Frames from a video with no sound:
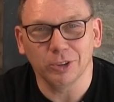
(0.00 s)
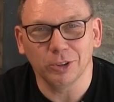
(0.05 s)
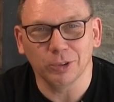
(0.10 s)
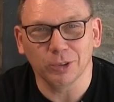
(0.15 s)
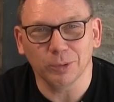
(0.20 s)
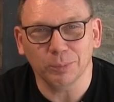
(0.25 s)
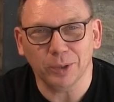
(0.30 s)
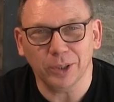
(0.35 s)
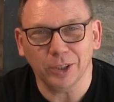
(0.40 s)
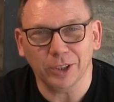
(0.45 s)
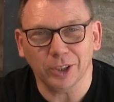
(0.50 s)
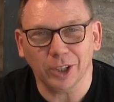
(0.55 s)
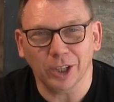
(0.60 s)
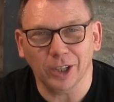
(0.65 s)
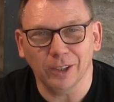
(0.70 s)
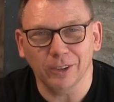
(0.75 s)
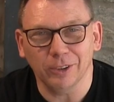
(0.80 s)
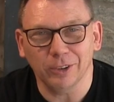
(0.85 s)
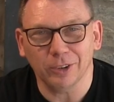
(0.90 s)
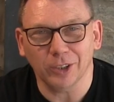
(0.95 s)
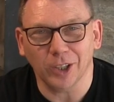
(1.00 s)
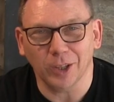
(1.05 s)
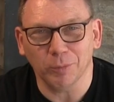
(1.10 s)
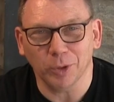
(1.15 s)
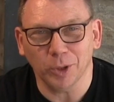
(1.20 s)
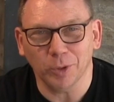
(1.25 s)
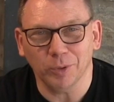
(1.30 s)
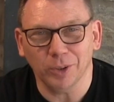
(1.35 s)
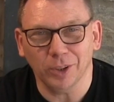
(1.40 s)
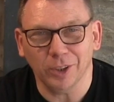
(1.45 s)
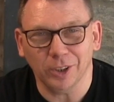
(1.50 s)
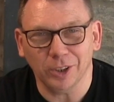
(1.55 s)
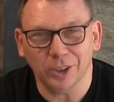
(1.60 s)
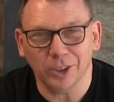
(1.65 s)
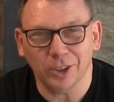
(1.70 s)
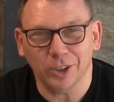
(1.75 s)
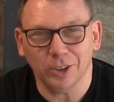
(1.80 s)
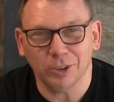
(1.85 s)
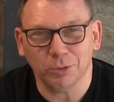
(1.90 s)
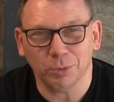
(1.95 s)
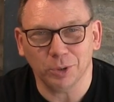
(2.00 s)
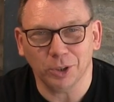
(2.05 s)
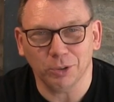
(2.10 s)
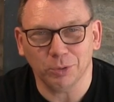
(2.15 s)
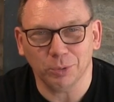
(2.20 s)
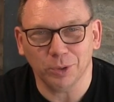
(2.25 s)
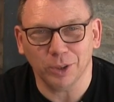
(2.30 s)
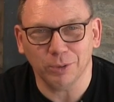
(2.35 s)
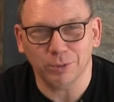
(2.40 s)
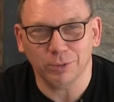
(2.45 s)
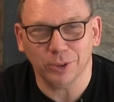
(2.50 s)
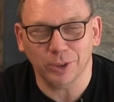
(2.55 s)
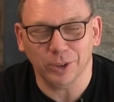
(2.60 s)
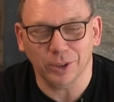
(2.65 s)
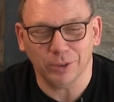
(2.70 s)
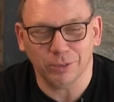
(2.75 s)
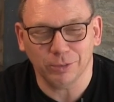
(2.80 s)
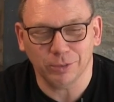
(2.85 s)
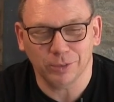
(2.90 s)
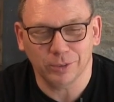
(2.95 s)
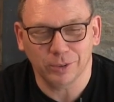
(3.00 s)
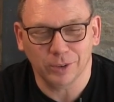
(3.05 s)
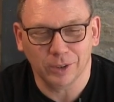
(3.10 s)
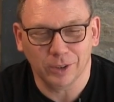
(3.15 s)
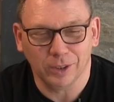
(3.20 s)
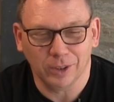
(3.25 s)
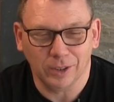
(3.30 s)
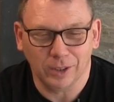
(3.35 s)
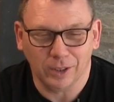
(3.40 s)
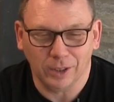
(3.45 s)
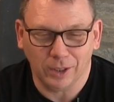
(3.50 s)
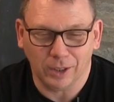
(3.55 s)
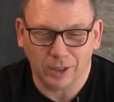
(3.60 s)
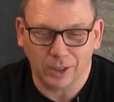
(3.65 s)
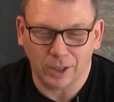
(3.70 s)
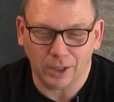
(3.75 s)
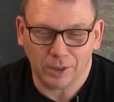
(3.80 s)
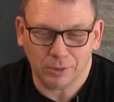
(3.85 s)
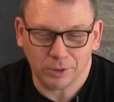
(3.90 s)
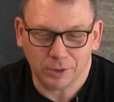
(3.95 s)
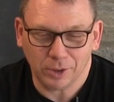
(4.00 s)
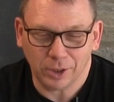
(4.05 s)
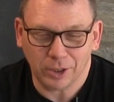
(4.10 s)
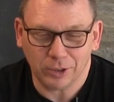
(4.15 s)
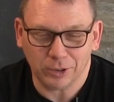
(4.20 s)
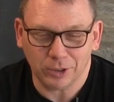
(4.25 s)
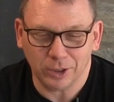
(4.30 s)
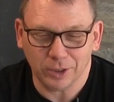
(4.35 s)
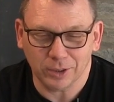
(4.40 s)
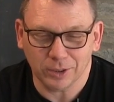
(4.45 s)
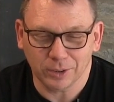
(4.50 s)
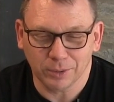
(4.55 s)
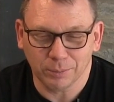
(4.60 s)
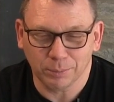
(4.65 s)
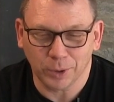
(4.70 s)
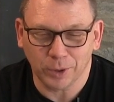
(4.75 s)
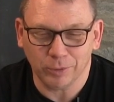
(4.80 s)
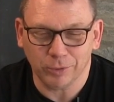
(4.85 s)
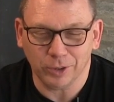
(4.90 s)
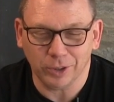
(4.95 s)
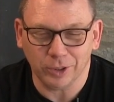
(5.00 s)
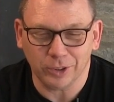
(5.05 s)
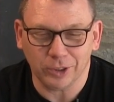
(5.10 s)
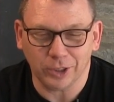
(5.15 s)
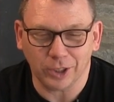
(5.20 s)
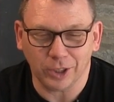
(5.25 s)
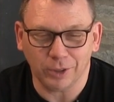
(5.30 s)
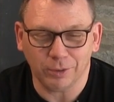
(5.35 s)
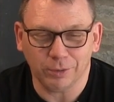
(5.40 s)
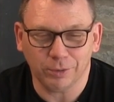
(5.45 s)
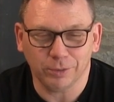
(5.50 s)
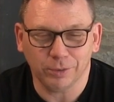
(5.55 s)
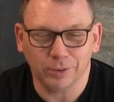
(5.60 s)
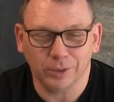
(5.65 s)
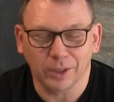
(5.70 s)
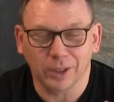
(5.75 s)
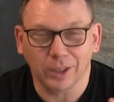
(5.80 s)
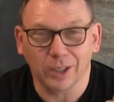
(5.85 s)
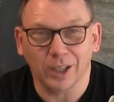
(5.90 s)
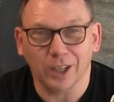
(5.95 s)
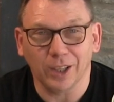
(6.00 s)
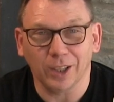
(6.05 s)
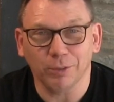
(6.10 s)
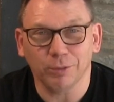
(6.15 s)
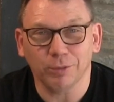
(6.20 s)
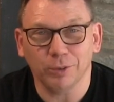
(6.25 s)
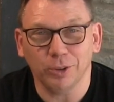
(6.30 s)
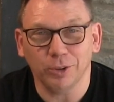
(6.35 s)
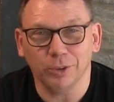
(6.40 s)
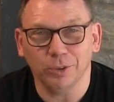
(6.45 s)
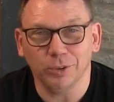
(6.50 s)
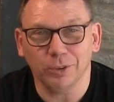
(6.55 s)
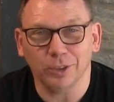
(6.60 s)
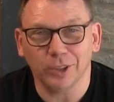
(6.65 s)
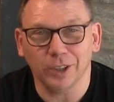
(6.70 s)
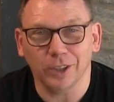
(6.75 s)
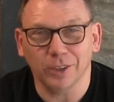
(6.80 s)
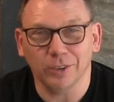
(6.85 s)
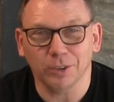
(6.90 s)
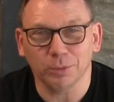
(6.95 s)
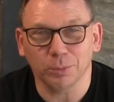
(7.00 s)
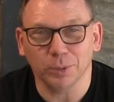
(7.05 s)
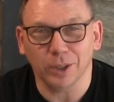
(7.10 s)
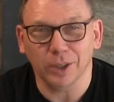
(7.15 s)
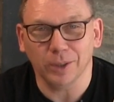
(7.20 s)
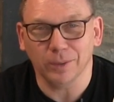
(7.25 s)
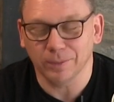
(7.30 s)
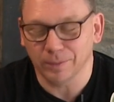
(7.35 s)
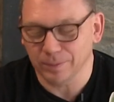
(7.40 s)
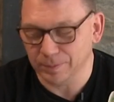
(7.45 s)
European colours at the moment in the year 2025. And these look perfectly safe, and a fuse there as well.